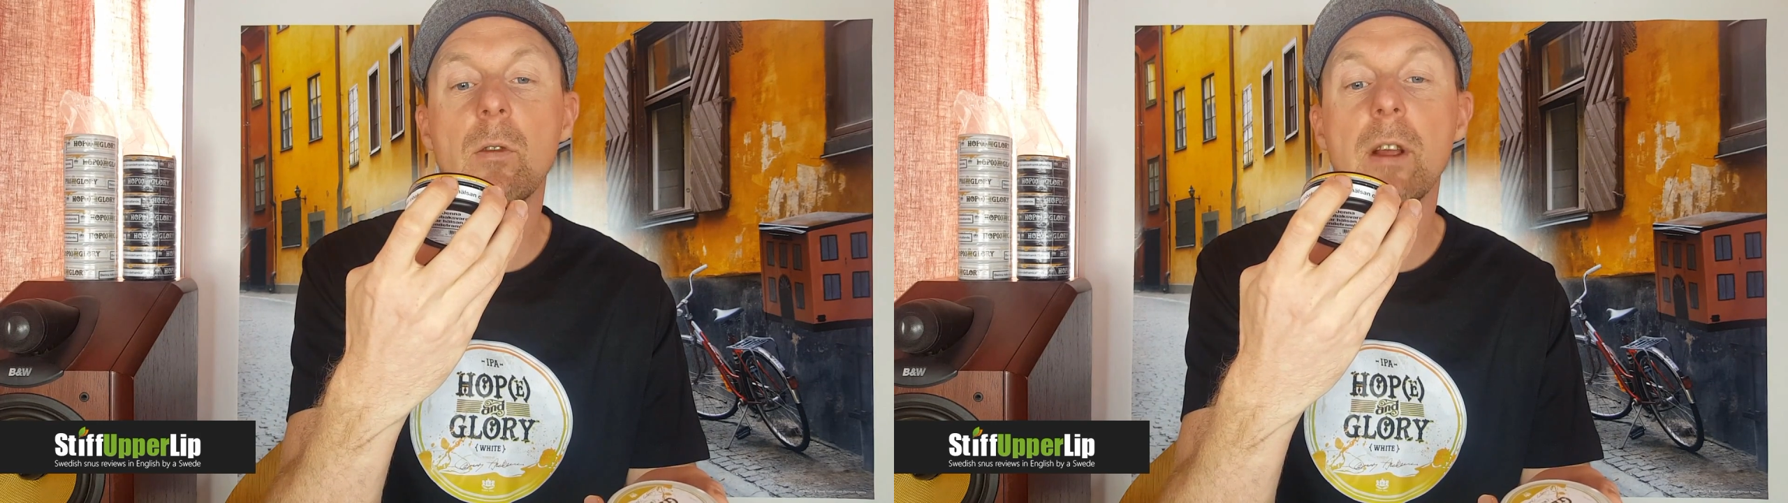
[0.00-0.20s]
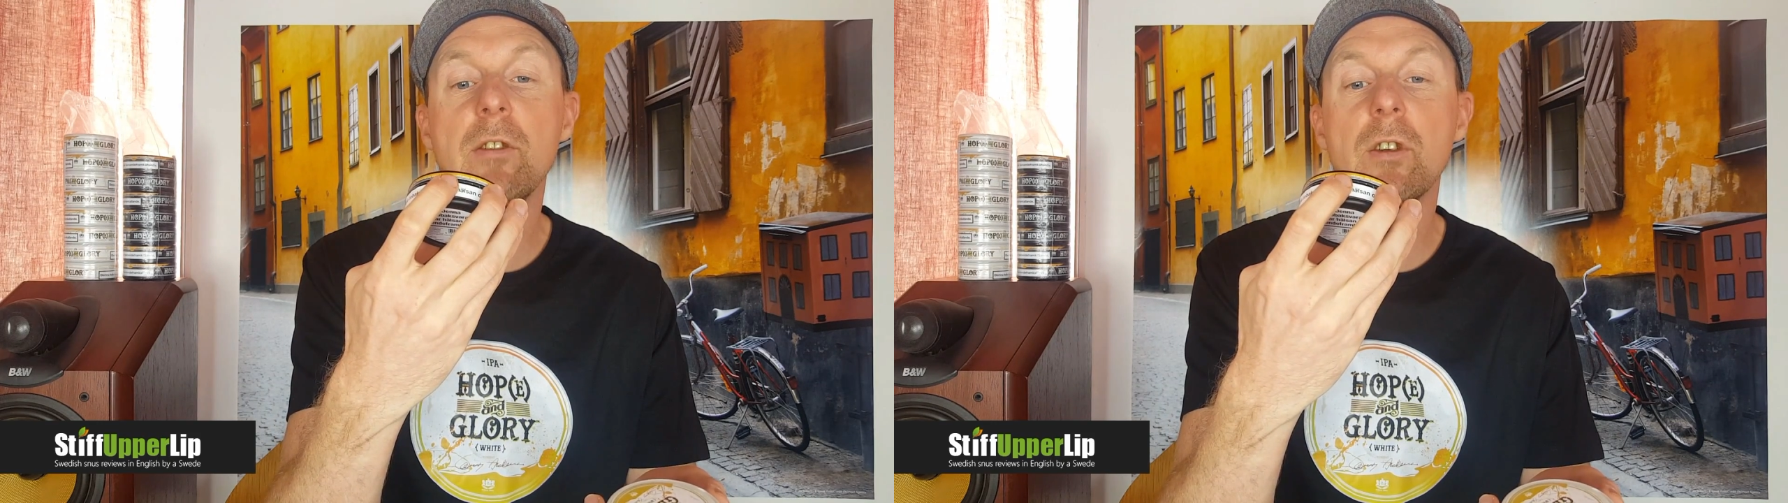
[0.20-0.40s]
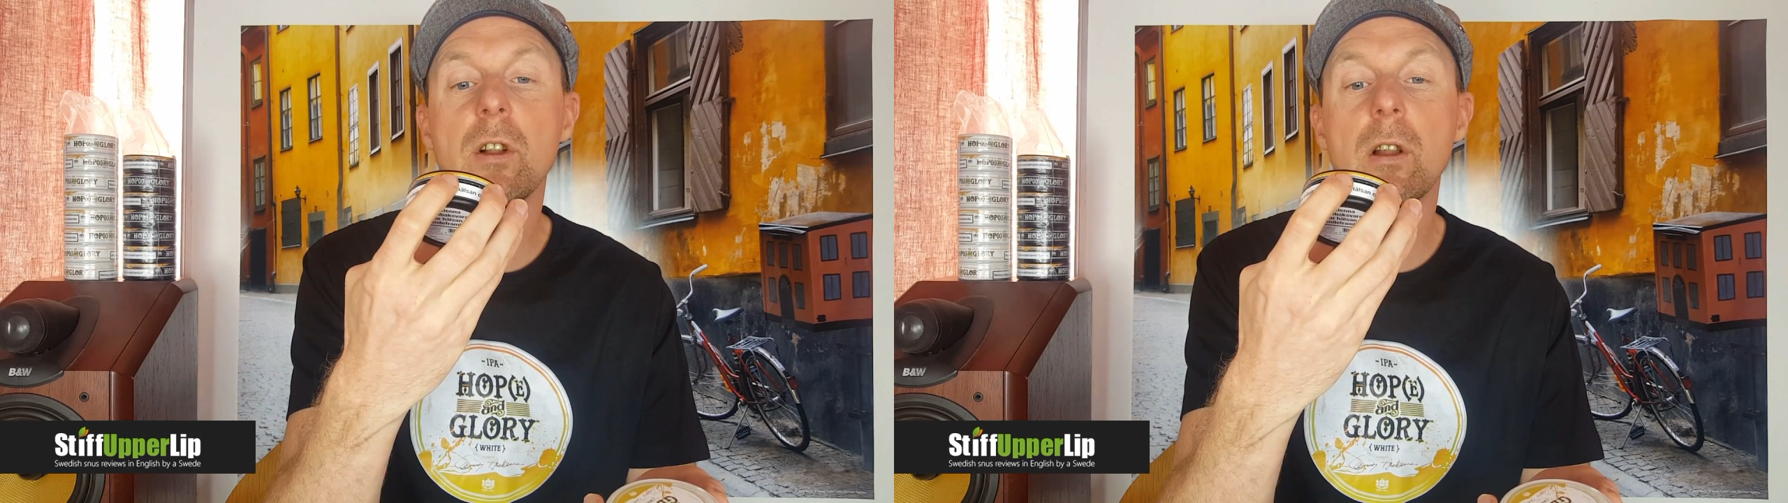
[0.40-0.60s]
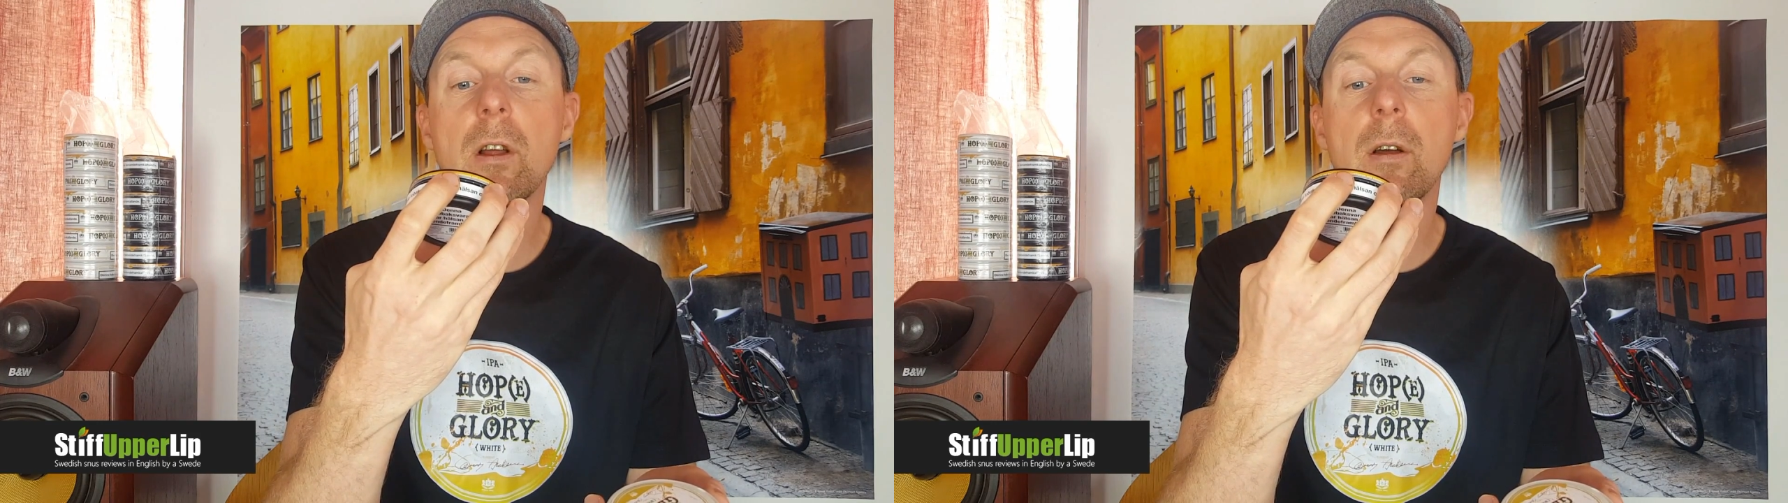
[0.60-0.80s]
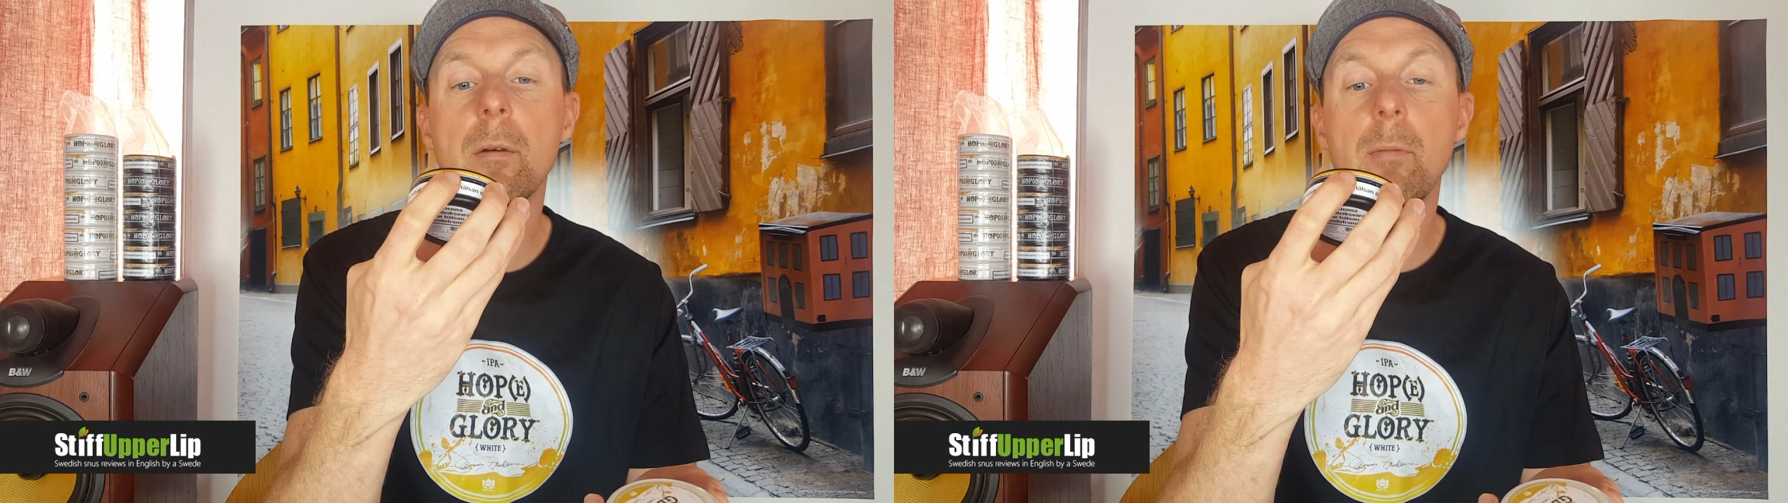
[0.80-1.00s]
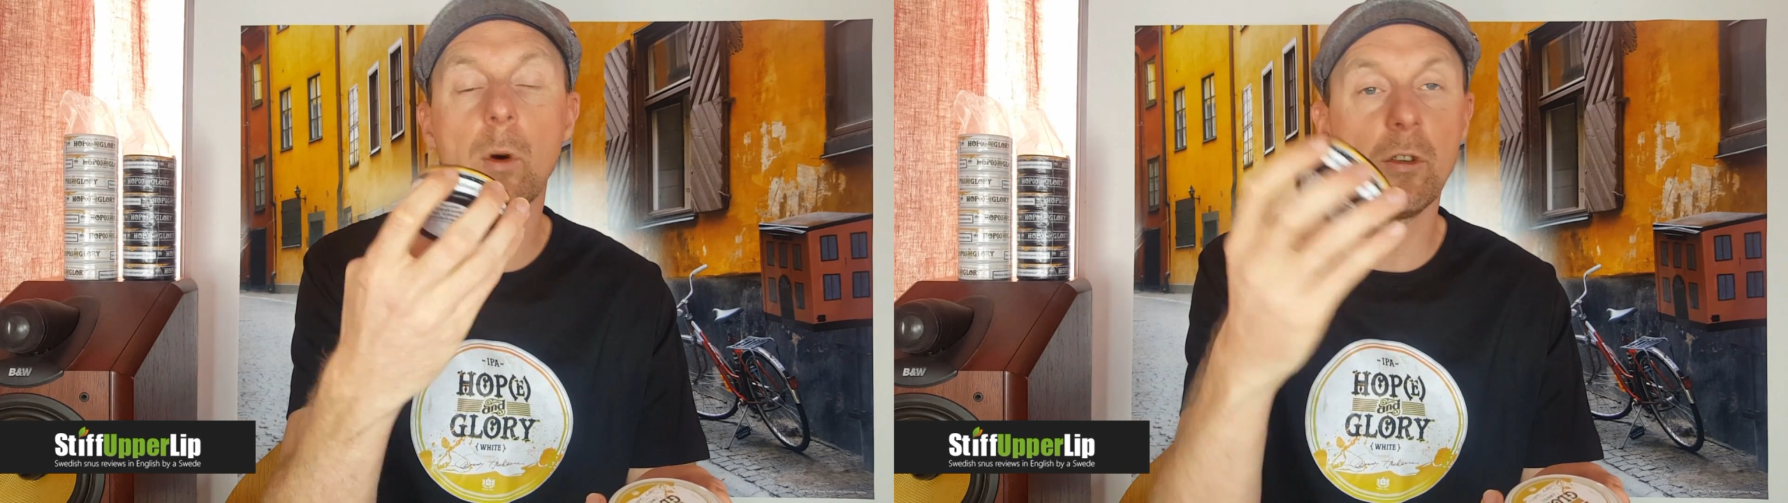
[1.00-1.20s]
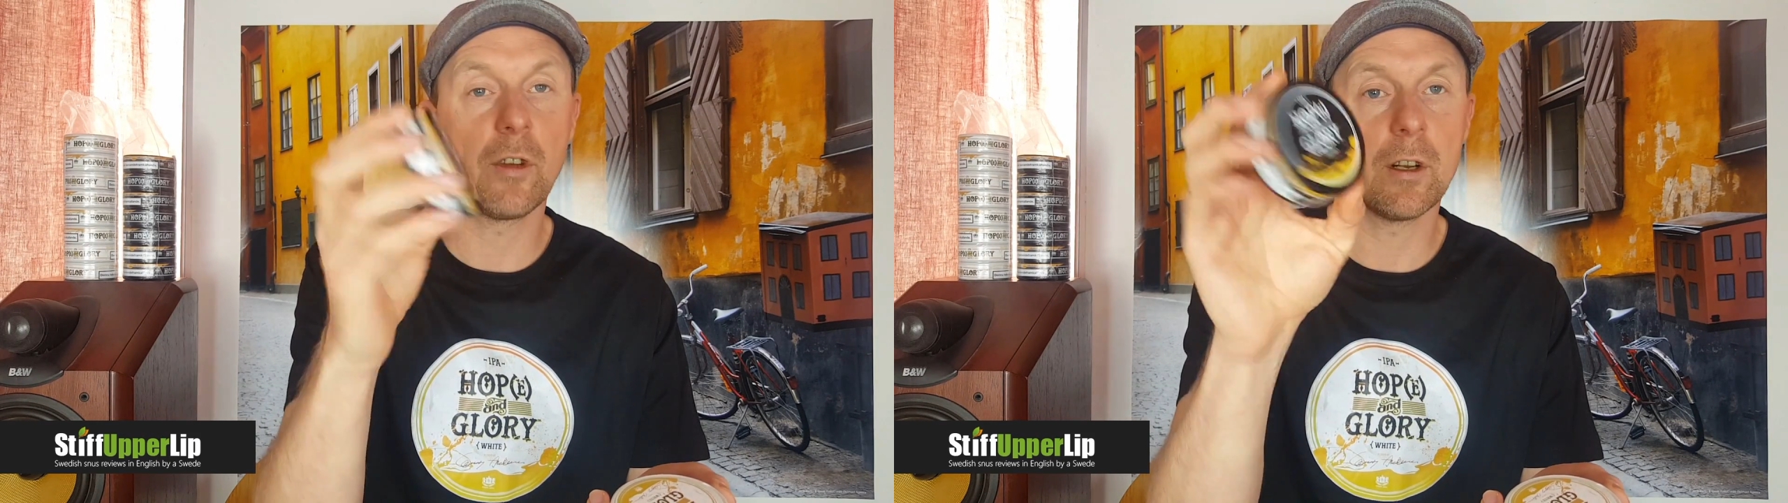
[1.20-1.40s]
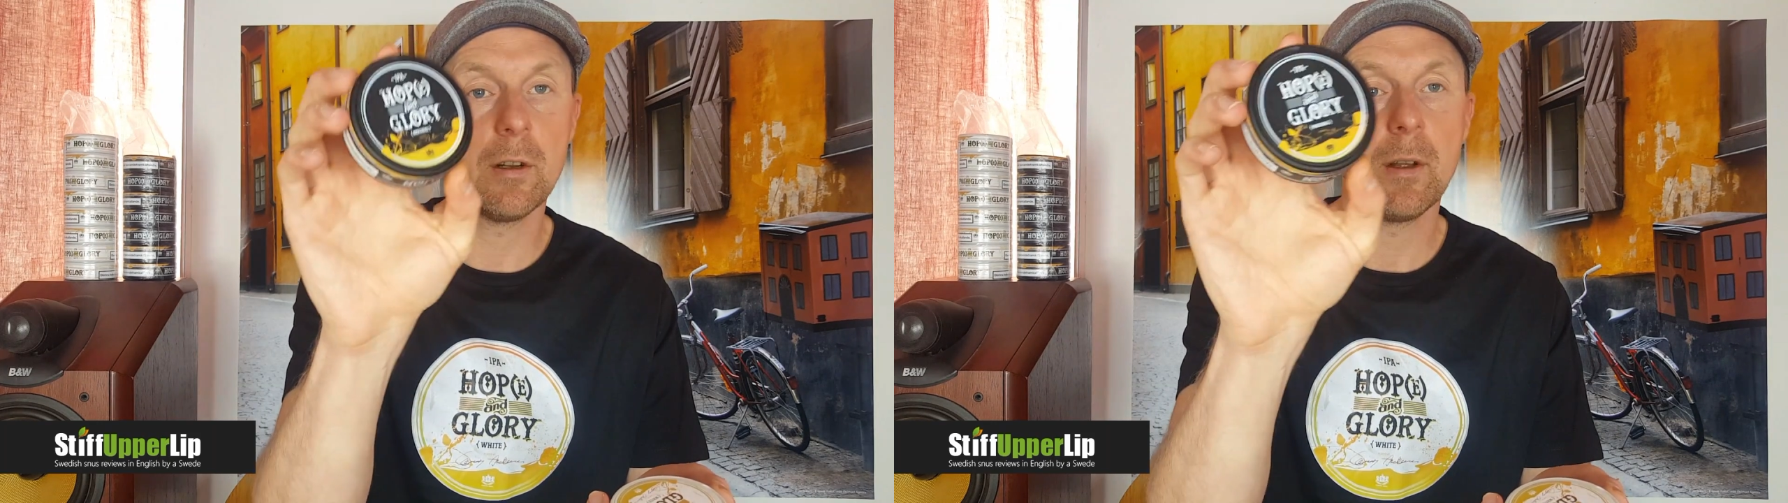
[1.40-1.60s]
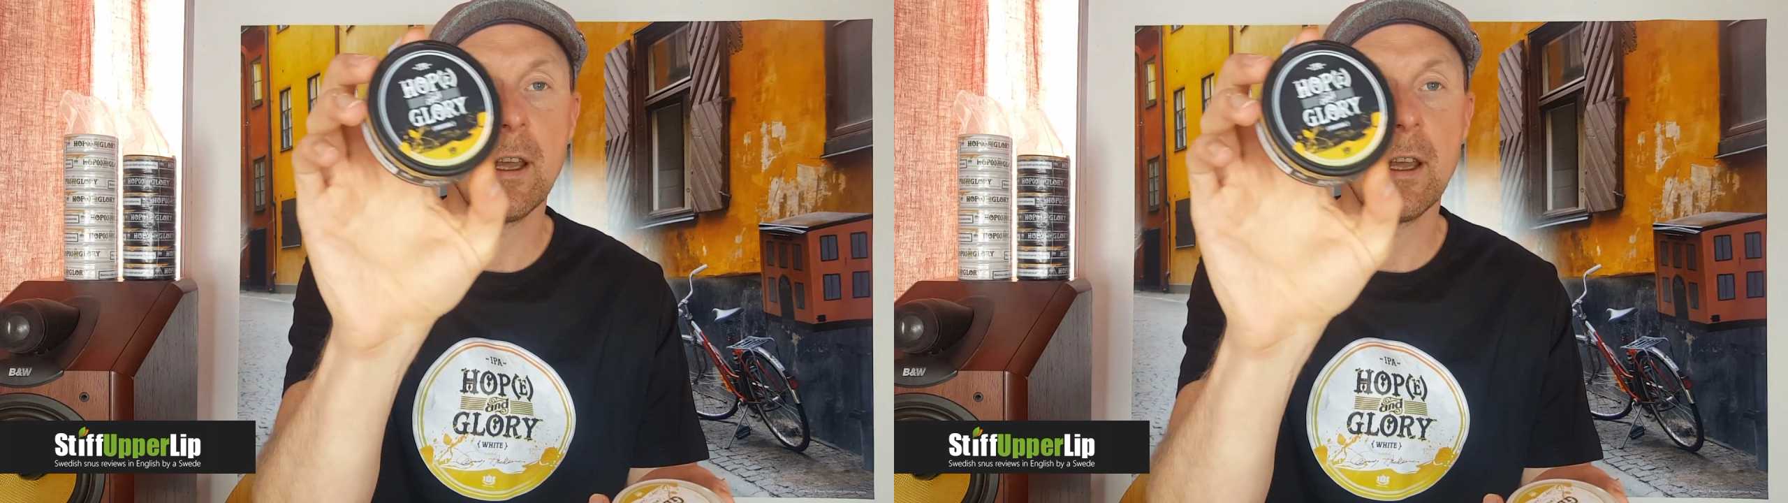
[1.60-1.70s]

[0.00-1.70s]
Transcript: original portion